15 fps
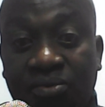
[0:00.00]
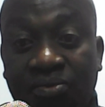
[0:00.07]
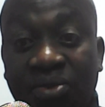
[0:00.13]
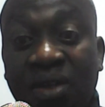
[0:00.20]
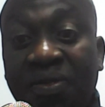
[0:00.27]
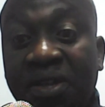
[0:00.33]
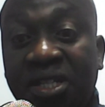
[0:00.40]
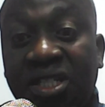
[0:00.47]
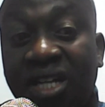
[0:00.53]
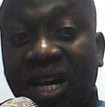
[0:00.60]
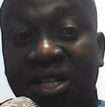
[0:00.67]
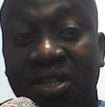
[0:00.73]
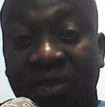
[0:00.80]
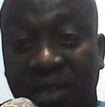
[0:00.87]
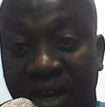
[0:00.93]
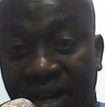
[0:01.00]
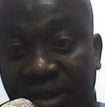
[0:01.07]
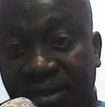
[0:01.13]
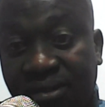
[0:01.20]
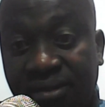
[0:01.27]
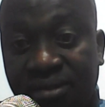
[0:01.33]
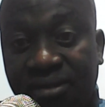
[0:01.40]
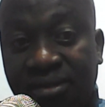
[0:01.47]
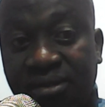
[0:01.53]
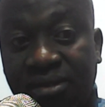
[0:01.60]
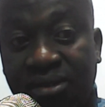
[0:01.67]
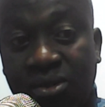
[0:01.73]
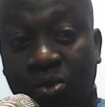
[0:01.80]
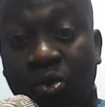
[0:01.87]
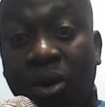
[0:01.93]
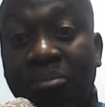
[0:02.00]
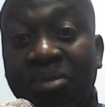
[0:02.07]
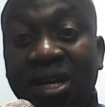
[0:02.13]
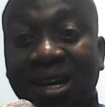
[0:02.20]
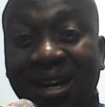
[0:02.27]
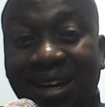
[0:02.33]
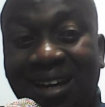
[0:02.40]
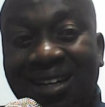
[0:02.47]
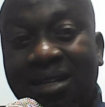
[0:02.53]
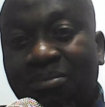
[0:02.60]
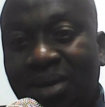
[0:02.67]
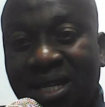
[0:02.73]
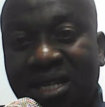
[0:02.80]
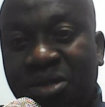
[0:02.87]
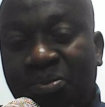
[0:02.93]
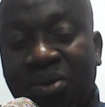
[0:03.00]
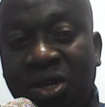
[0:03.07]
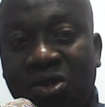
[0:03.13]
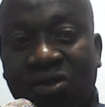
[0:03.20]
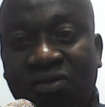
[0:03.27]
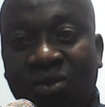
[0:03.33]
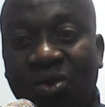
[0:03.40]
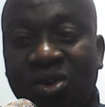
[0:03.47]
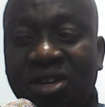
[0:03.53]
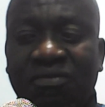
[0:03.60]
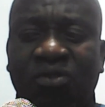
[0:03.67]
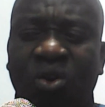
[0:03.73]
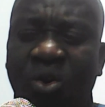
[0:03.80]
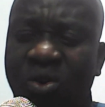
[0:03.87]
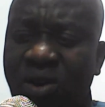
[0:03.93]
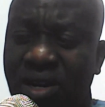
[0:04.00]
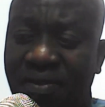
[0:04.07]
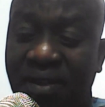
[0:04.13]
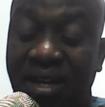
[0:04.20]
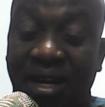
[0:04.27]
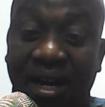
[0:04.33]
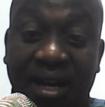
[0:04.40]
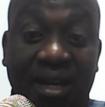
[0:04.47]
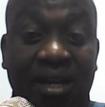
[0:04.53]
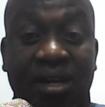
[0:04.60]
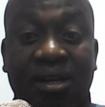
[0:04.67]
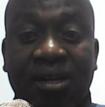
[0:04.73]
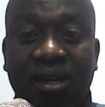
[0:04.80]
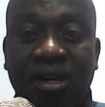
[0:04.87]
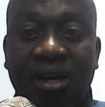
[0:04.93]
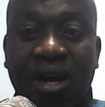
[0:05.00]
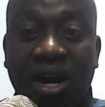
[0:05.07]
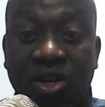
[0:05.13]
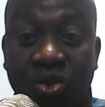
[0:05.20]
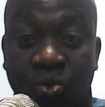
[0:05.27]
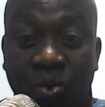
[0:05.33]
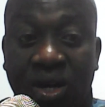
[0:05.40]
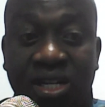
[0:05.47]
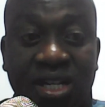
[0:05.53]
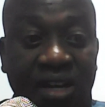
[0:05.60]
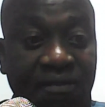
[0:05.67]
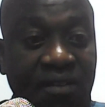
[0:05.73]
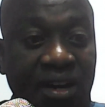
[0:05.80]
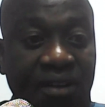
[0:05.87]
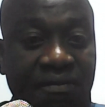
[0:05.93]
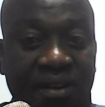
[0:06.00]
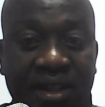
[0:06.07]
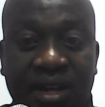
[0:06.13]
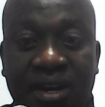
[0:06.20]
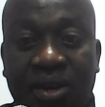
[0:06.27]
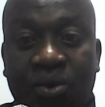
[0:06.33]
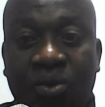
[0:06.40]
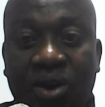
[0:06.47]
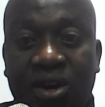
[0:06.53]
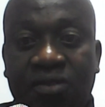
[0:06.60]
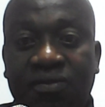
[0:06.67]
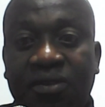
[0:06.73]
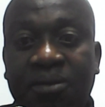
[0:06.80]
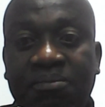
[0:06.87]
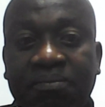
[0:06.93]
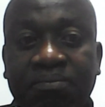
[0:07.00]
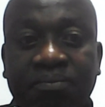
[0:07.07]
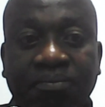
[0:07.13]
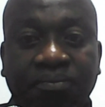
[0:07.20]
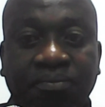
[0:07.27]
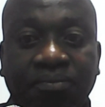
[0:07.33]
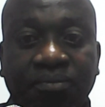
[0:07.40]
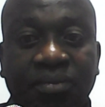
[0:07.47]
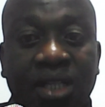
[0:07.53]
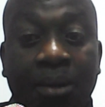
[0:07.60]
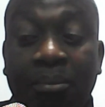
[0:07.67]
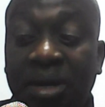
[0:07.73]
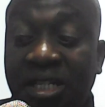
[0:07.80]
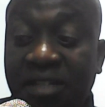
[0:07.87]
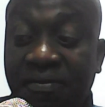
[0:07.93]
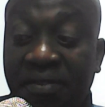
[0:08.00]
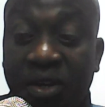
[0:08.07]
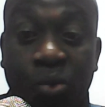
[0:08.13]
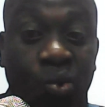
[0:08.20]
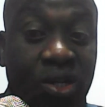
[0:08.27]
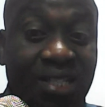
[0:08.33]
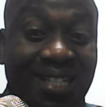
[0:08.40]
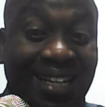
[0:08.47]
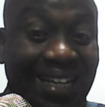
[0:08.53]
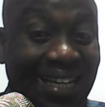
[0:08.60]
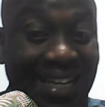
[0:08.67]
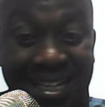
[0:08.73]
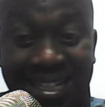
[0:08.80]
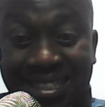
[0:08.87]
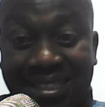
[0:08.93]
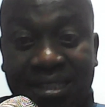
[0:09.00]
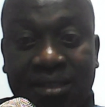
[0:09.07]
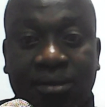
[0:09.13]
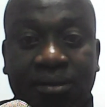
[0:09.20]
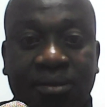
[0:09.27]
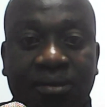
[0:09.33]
that the church then were being led by the Spirit of God if only they hearken unto what Heavenly Father required of them. But if they went against